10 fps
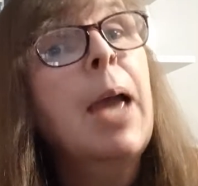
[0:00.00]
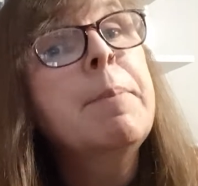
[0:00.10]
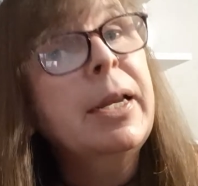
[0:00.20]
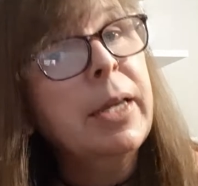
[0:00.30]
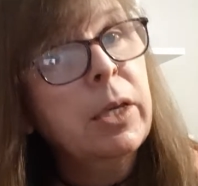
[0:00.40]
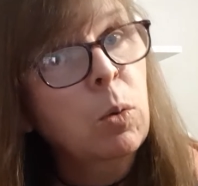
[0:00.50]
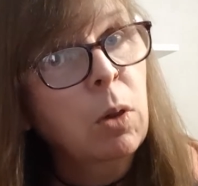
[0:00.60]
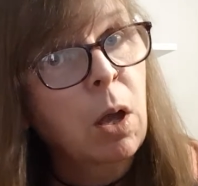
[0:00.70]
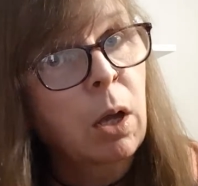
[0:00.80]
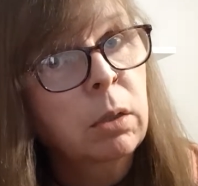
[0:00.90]
I may take you
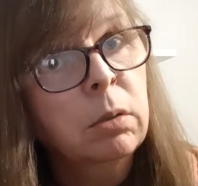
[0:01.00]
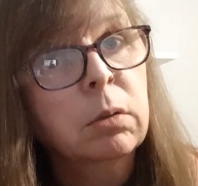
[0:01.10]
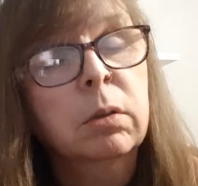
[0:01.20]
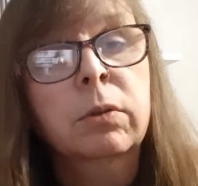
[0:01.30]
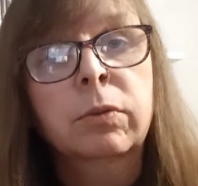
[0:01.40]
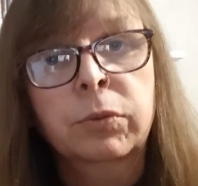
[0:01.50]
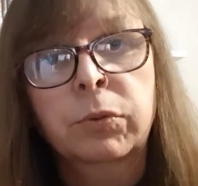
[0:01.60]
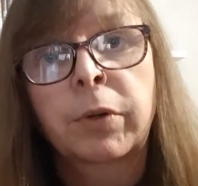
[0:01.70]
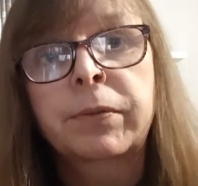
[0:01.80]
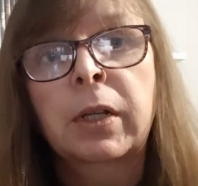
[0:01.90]
along
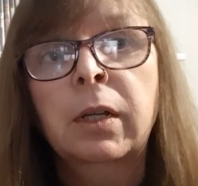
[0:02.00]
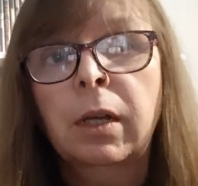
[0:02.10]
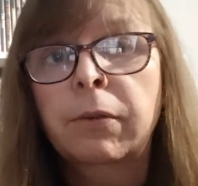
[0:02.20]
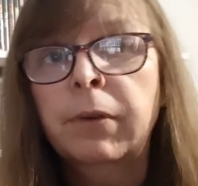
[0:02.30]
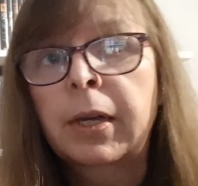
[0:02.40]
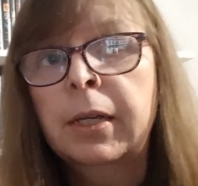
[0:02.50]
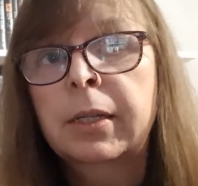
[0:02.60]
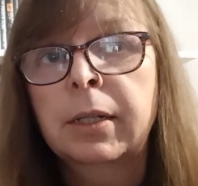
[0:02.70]
thrifting if I